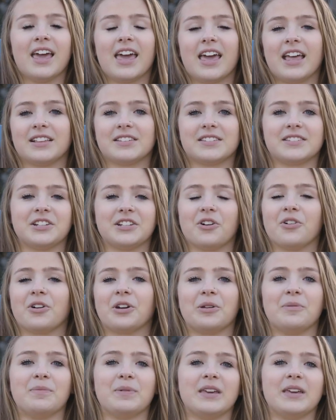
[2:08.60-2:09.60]
it's still going
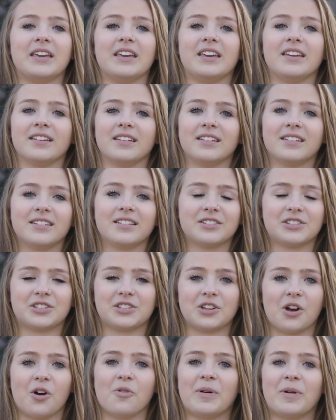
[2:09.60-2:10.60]
to be
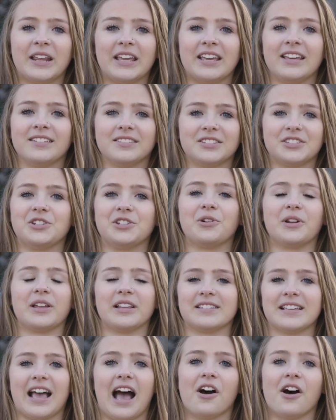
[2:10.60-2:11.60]
so many
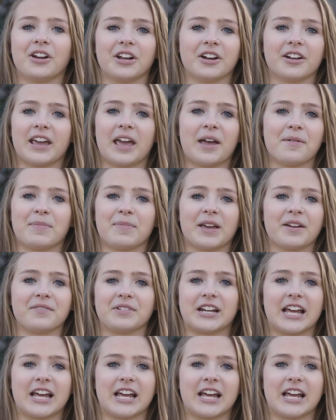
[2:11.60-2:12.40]
students out here camping every